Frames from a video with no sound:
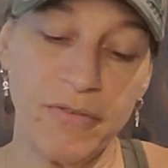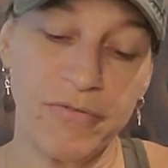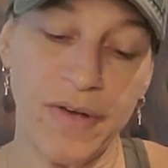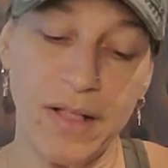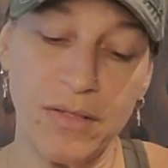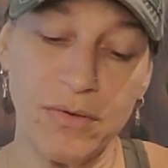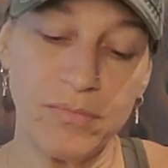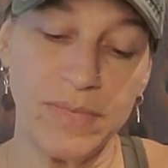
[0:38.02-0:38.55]

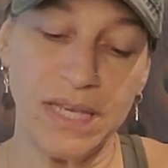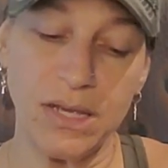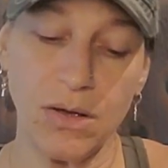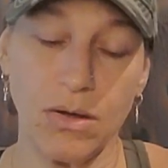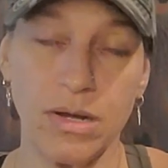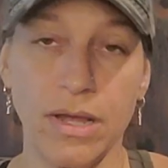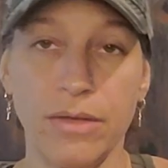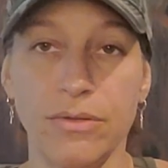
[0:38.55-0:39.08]
follow me
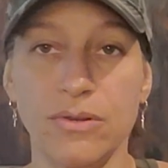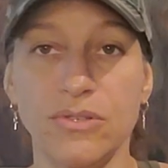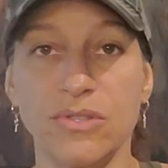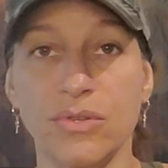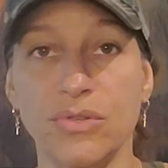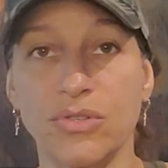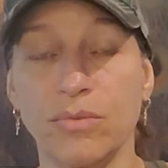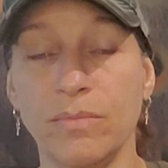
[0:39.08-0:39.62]
on other
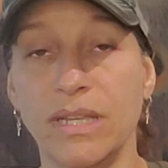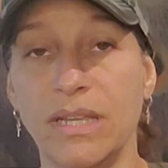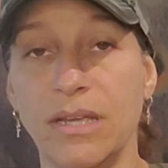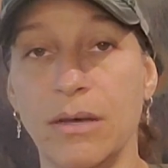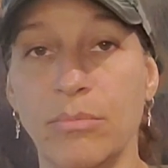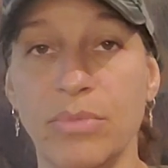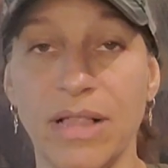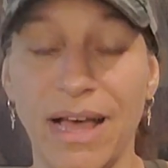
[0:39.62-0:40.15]
social
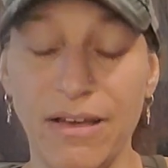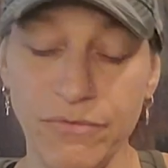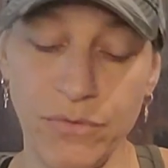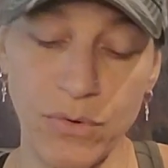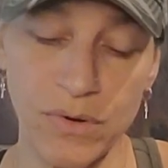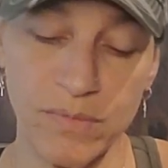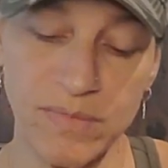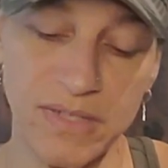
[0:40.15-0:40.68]
media
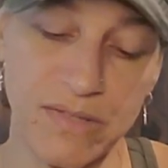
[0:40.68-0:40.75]
platforms.